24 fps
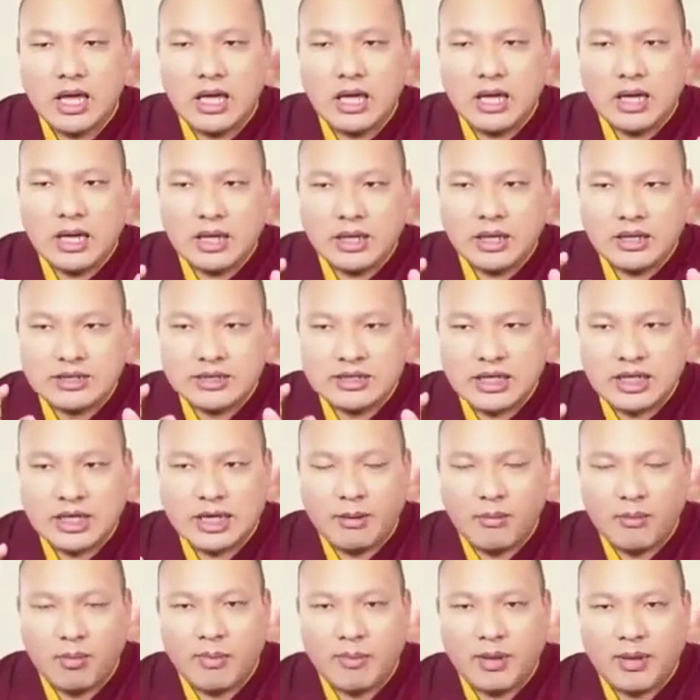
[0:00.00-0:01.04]
And what it says
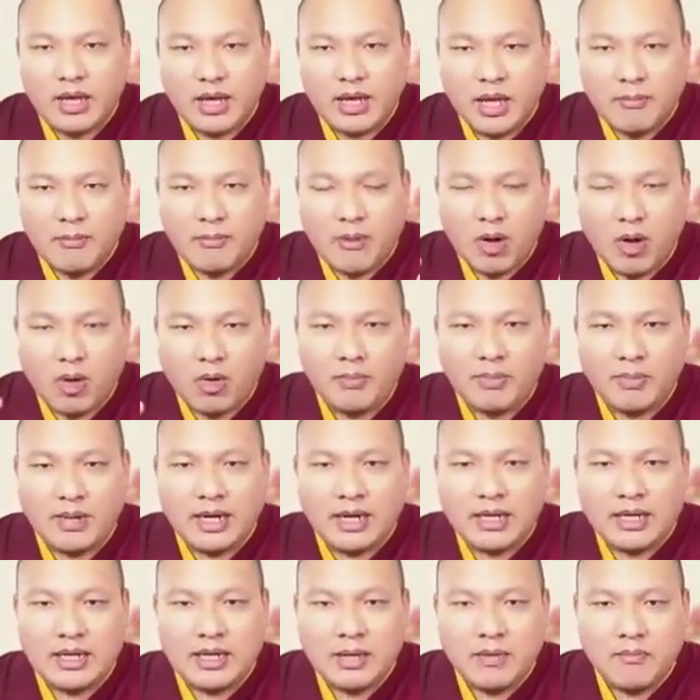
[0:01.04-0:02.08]
in the sutra that
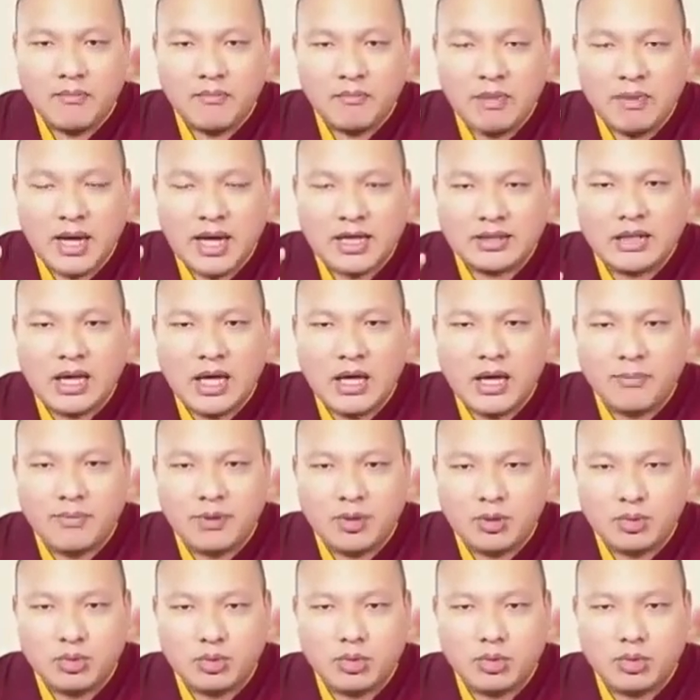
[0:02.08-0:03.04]
Gampopa cited is that